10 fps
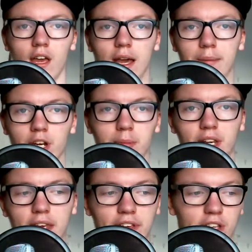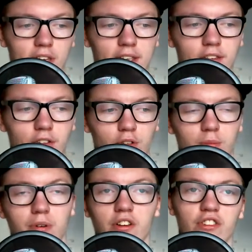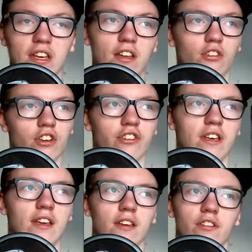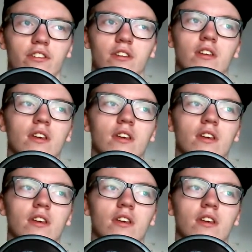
I'm gonna be leaving a link to Prestige Iski's